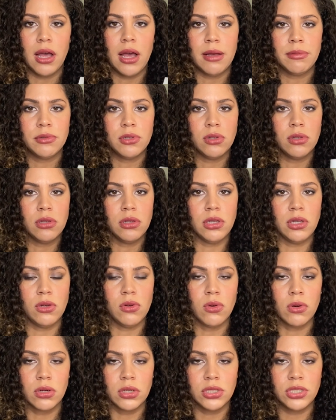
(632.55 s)
absolutely
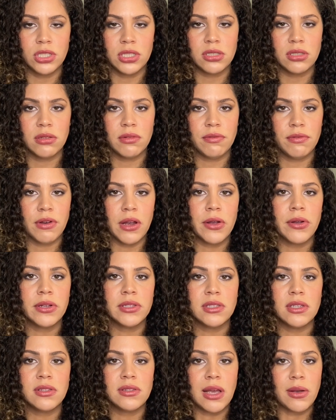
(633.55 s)
gorgeous fragrances.